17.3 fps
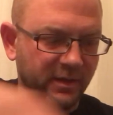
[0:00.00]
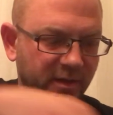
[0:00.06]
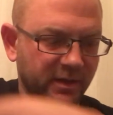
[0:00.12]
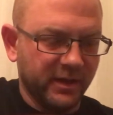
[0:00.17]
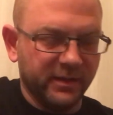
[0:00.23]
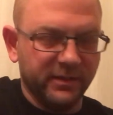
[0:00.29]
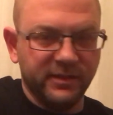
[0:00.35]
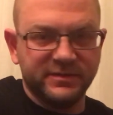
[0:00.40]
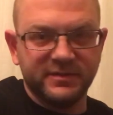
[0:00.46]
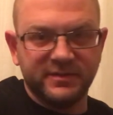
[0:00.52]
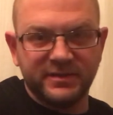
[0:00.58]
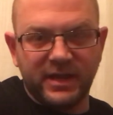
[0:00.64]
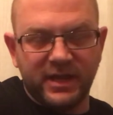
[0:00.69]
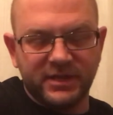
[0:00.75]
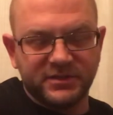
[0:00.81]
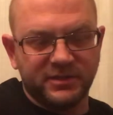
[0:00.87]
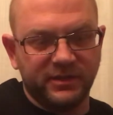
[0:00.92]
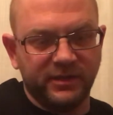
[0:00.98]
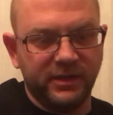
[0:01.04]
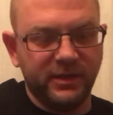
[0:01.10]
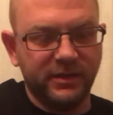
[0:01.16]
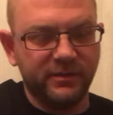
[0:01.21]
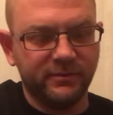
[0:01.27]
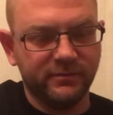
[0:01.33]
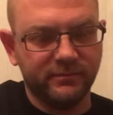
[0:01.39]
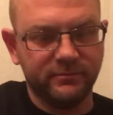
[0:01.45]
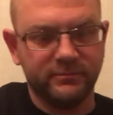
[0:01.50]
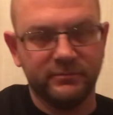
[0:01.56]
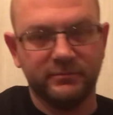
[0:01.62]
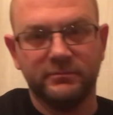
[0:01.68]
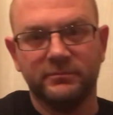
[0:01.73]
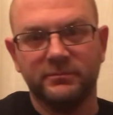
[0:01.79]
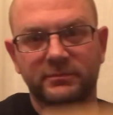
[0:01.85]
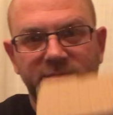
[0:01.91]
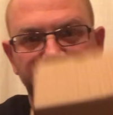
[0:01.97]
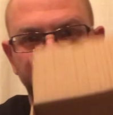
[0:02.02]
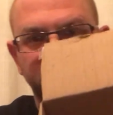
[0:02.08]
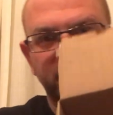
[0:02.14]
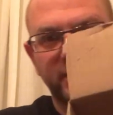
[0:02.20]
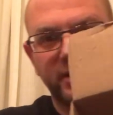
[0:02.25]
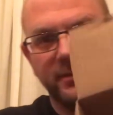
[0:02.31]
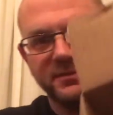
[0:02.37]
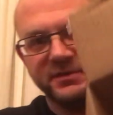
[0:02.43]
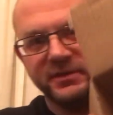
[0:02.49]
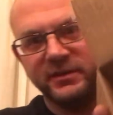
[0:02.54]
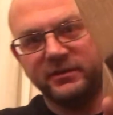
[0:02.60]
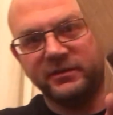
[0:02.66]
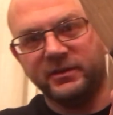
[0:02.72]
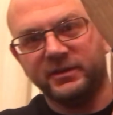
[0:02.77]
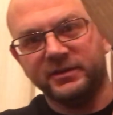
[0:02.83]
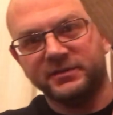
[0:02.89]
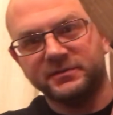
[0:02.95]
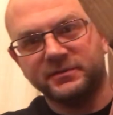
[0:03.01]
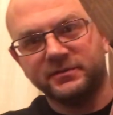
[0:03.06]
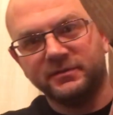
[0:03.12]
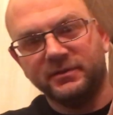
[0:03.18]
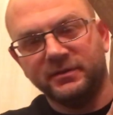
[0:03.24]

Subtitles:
And this is actually, so what comes in it. Look at this.